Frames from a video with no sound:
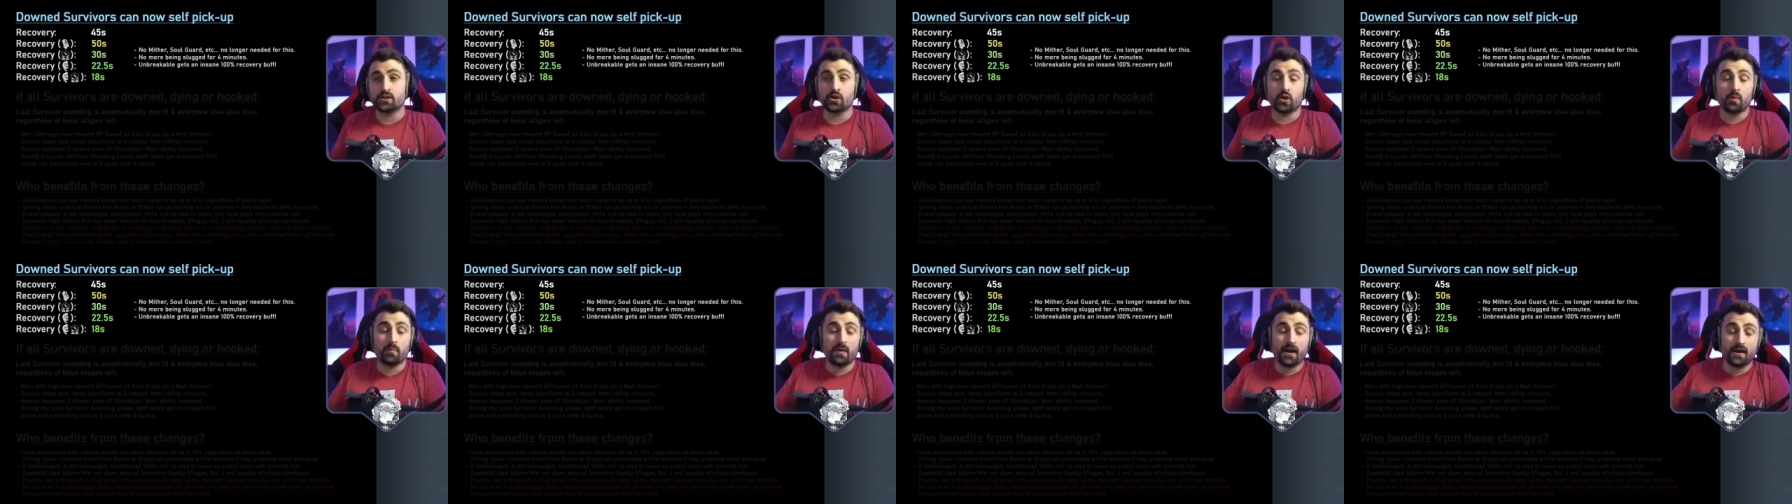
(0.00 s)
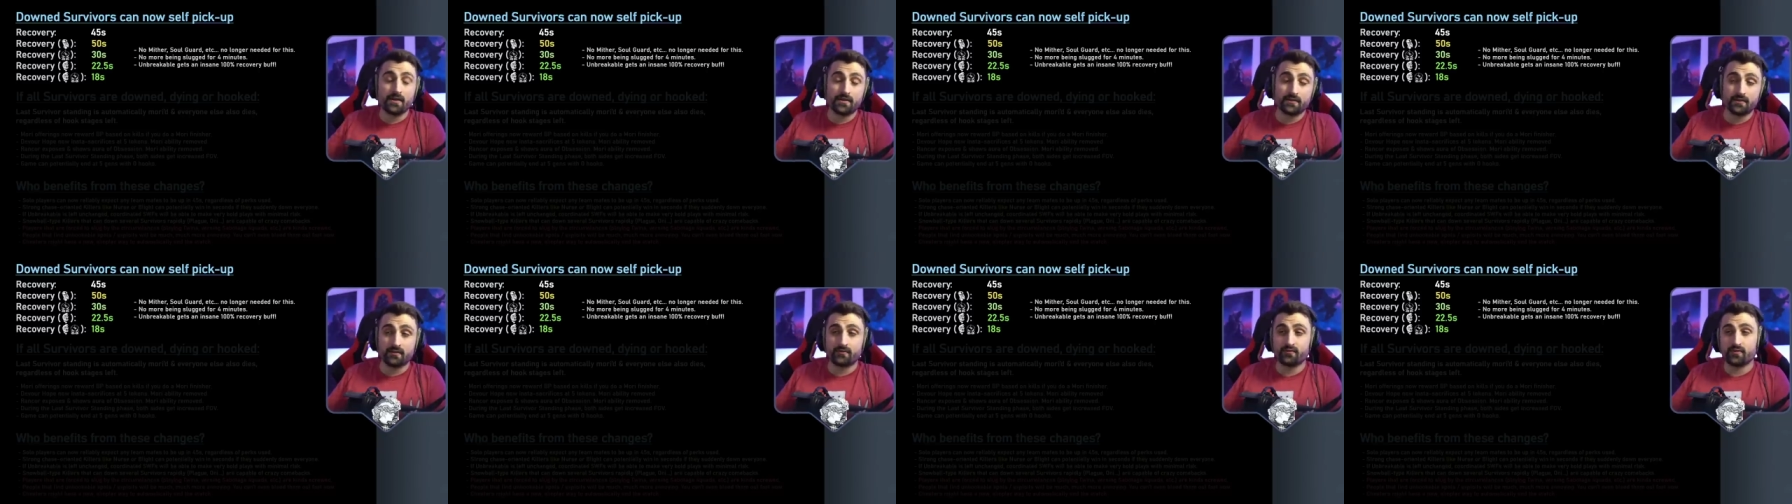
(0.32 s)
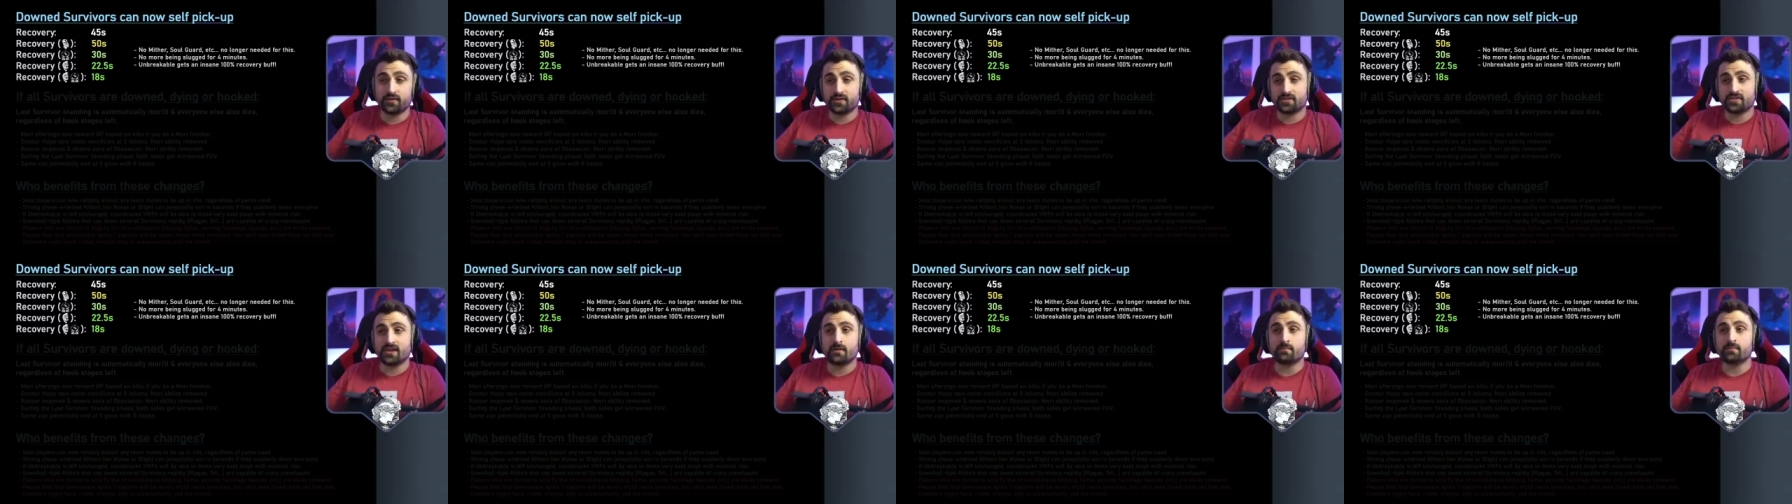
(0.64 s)
No Mither,
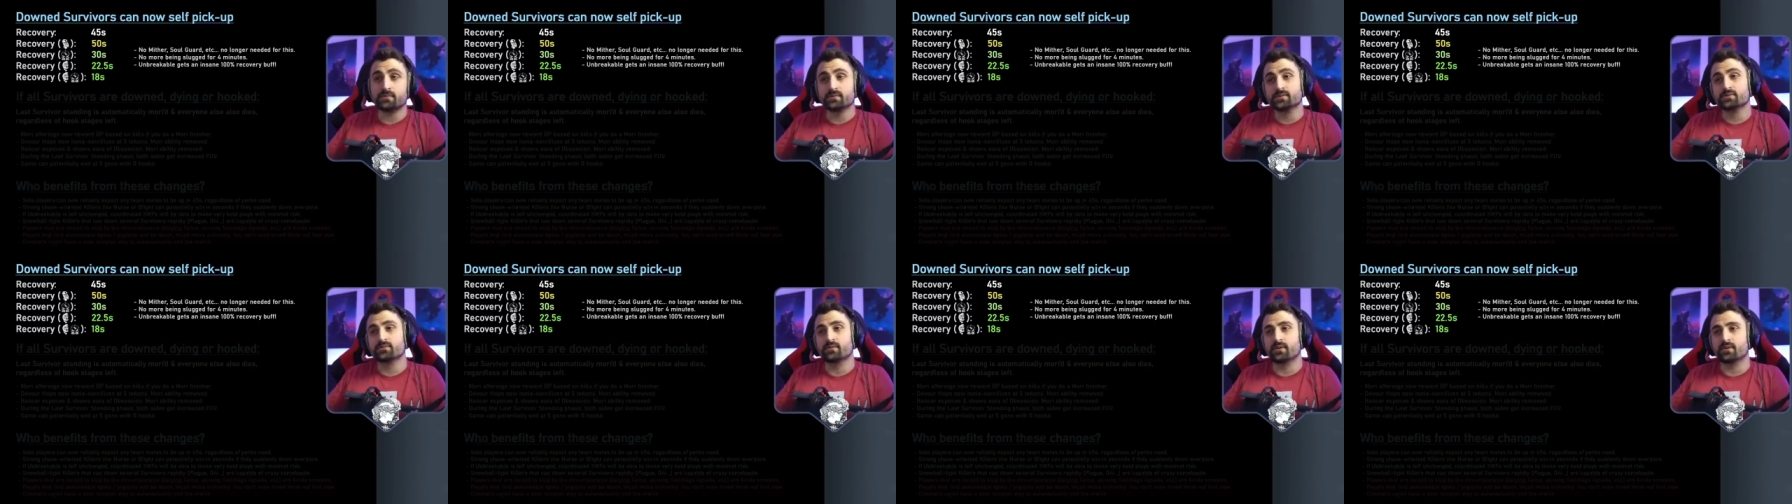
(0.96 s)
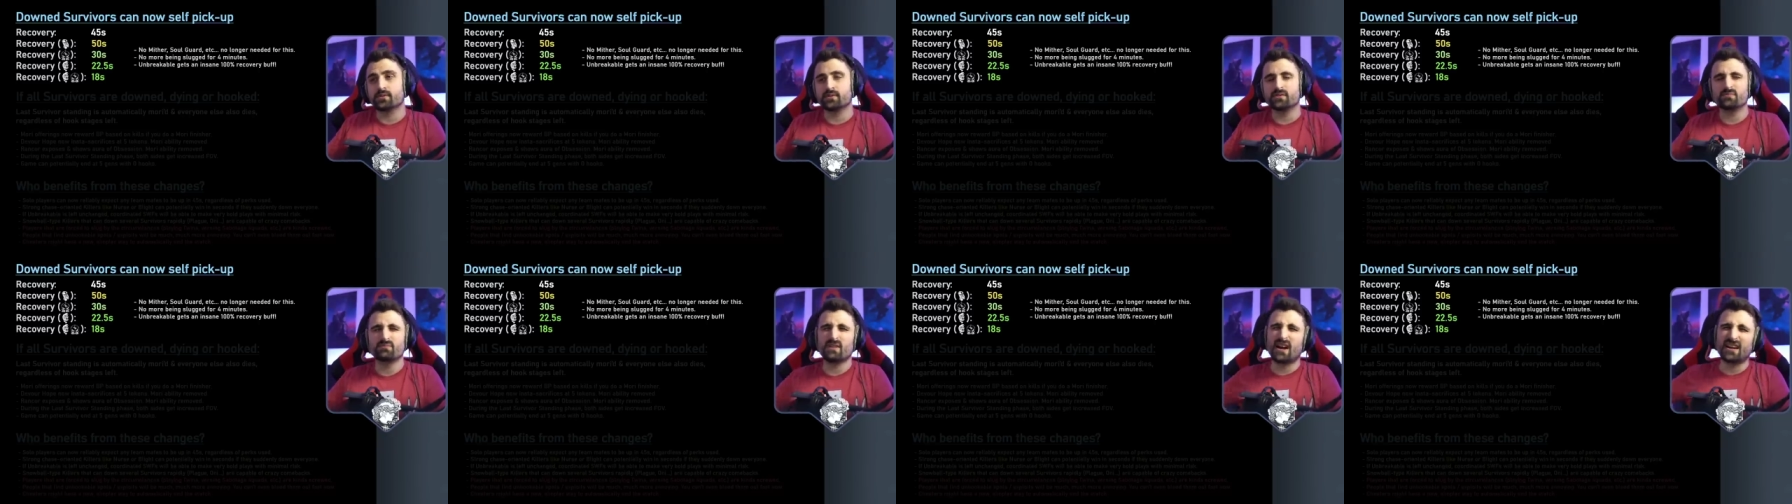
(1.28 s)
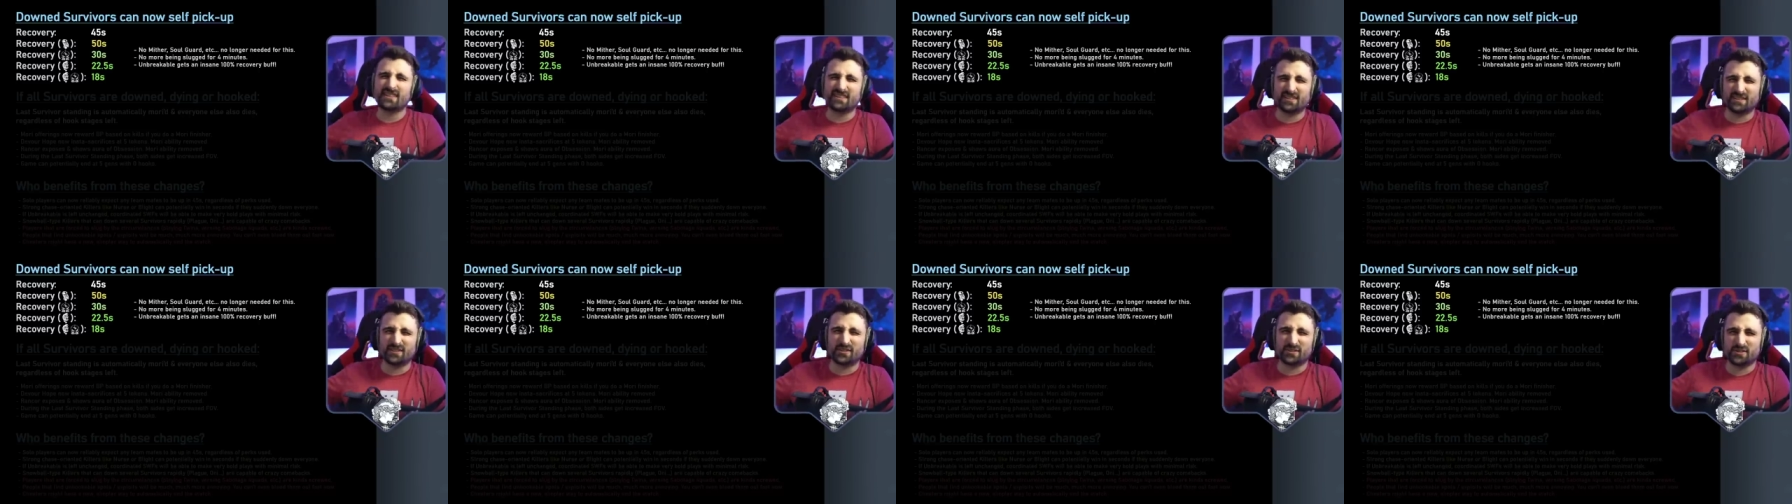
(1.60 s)
for example, is one of them.
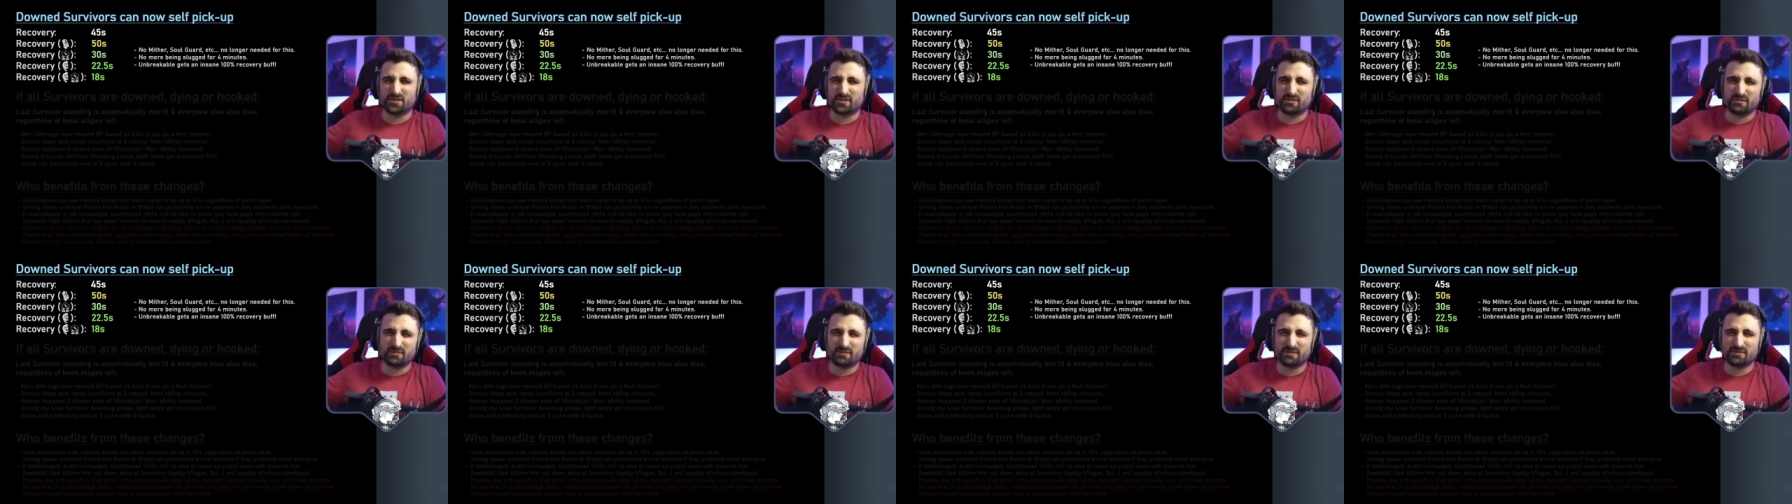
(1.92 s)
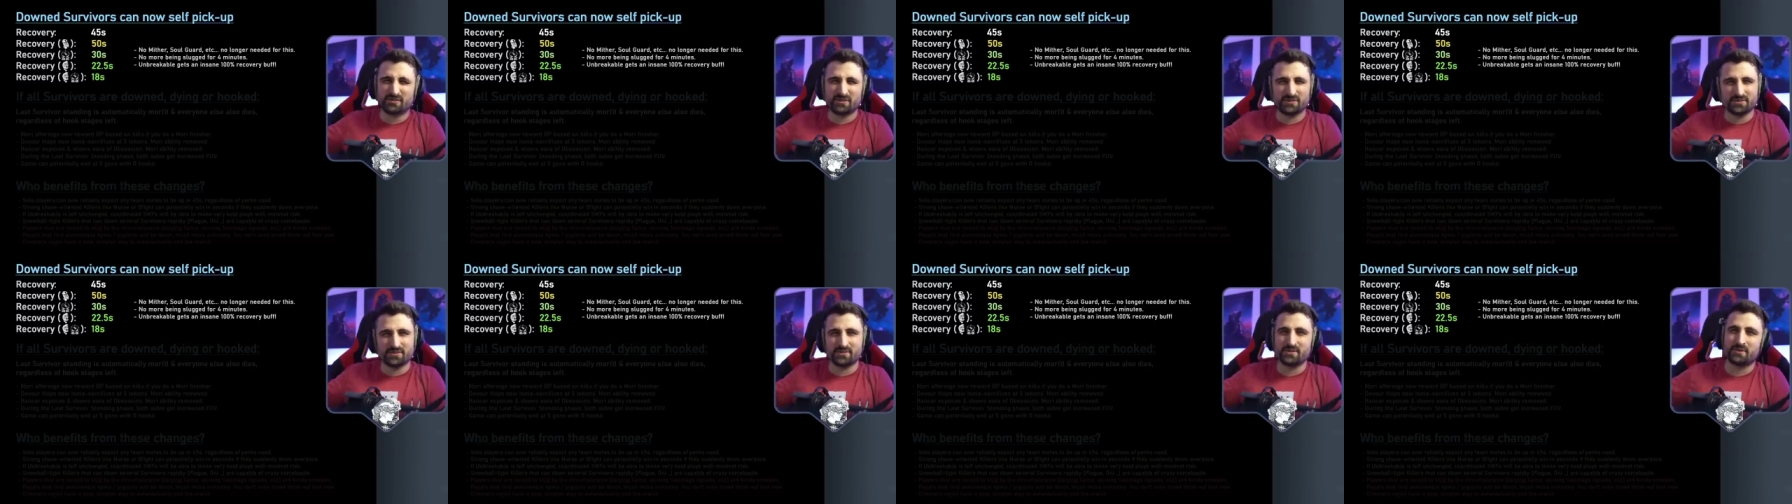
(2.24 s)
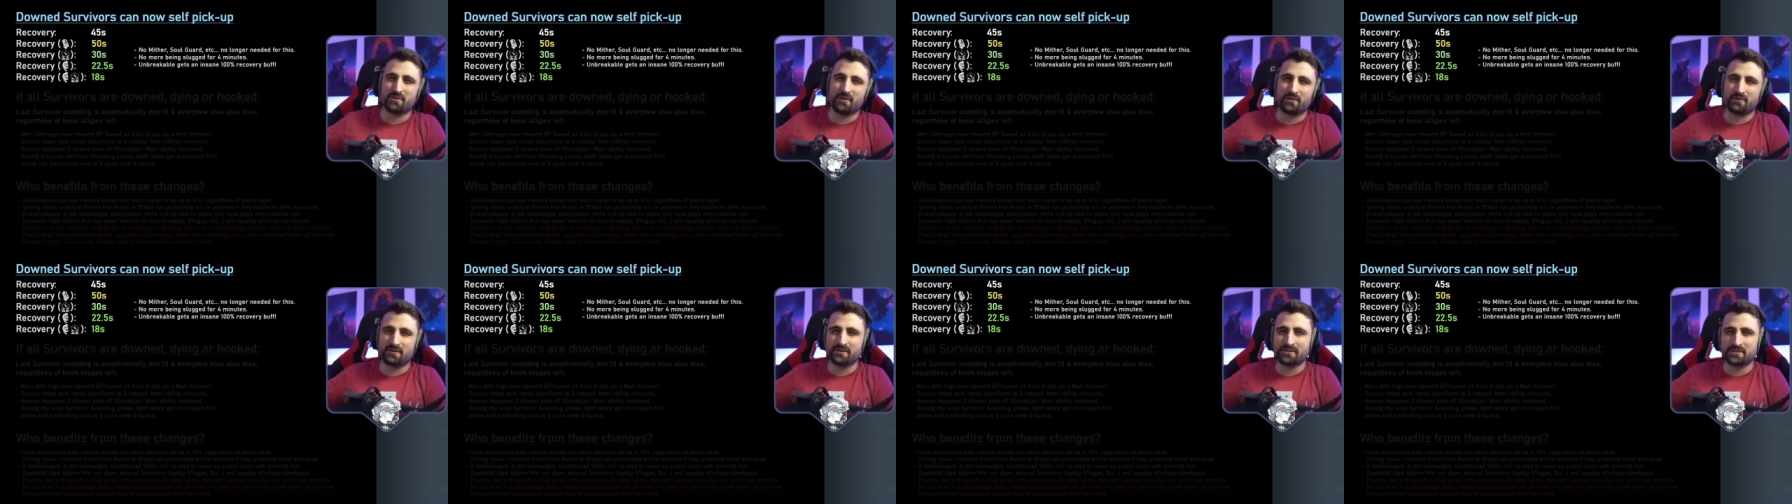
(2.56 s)
I didn't consider it because
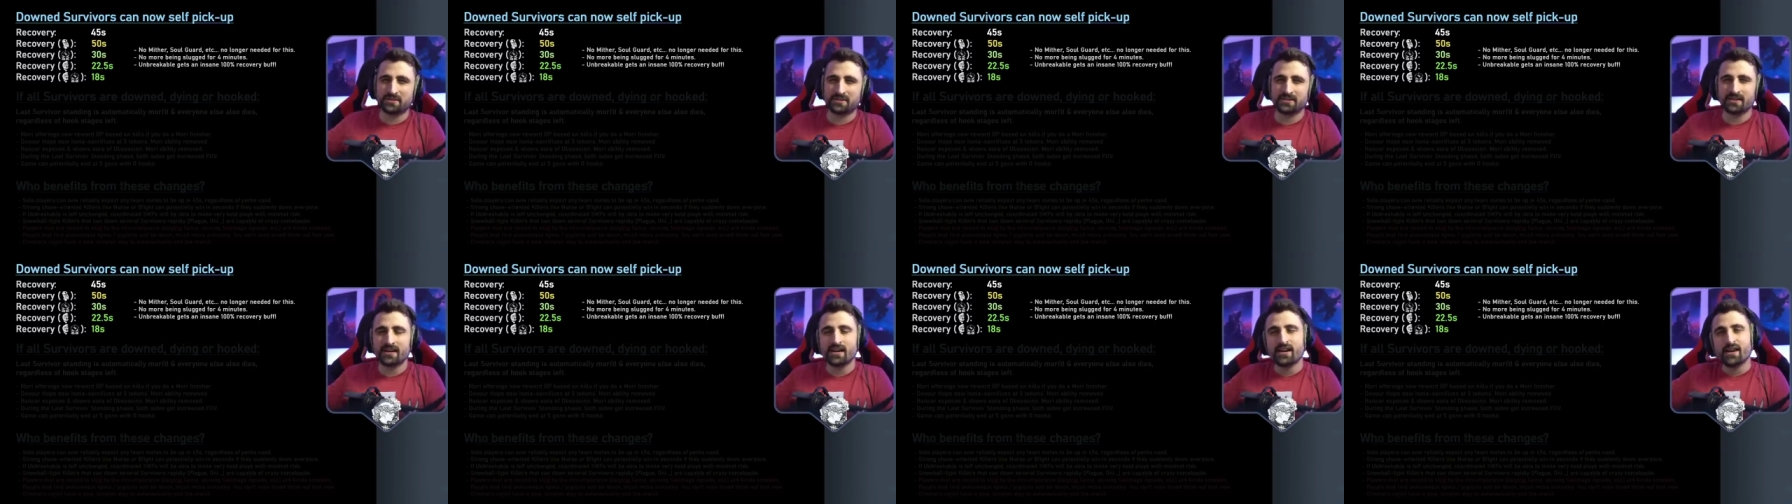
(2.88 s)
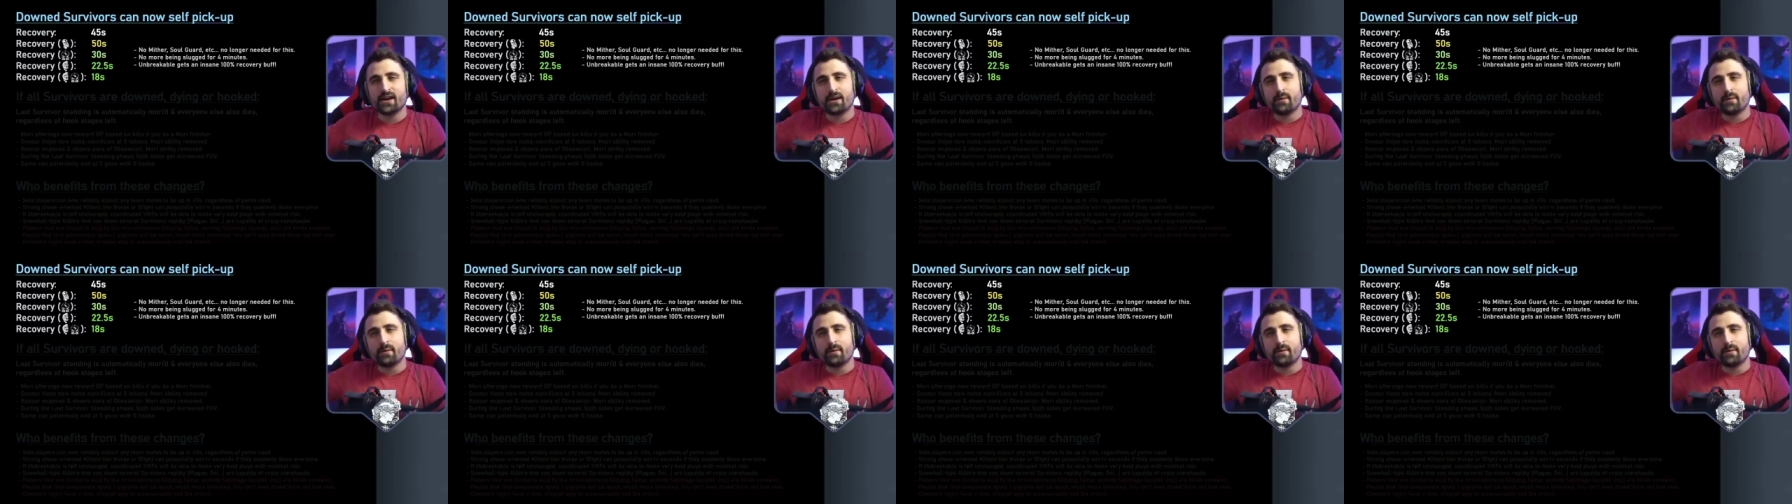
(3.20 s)
no one runs it.